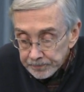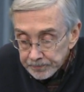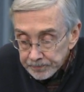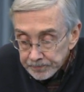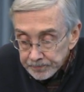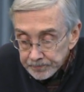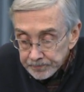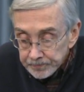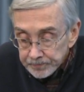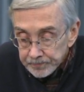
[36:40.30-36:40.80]

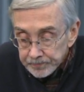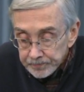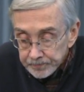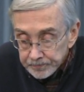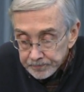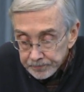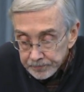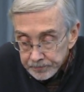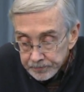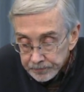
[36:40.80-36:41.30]

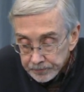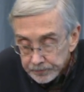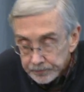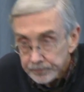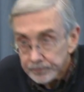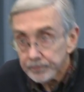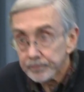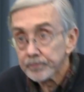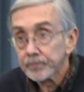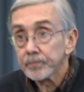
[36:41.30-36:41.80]

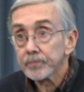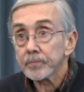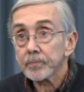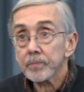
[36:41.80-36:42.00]
Nothing is said.